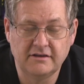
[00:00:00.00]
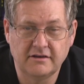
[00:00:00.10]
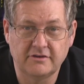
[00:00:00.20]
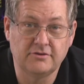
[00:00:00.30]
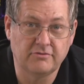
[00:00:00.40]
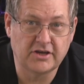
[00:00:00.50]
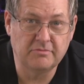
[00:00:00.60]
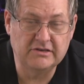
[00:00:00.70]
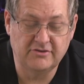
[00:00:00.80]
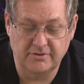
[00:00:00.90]
I do
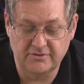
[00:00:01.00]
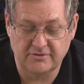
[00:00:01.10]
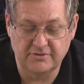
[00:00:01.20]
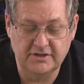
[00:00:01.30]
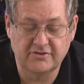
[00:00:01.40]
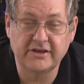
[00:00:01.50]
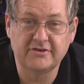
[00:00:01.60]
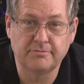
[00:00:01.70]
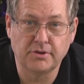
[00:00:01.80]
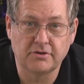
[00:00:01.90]
recommend you unscrew the
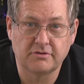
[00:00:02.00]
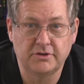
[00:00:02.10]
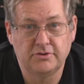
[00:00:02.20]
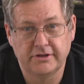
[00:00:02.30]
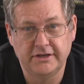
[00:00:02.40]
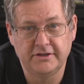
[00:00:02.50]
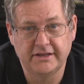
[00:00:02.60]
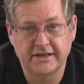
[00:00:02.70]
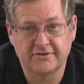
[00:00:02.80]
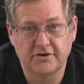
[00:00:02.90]
insulator block when you clean the
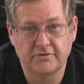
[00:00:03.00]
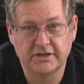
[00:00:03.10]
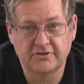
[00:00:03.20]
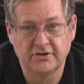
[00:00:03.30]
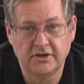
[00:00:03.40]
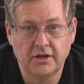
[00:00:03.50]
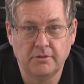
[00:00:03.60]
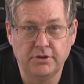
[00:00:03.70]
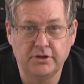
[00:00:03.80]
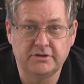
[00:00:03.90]
ElectroRings,
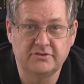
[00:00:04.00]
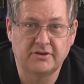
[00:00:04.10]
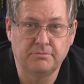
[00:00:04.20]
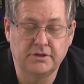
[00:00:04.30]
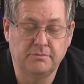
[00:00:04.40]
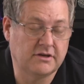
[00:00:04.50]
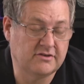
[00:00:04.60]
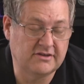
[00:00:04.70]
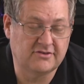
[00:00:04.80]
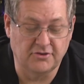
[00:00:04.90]
purely and simply because
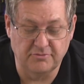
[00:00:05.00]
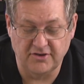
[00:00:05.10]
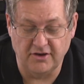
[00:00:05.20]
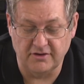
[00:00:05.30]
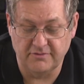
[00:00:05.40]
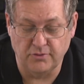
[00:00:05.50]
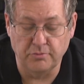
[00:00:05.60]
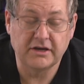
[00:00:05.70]
it stops gunk forming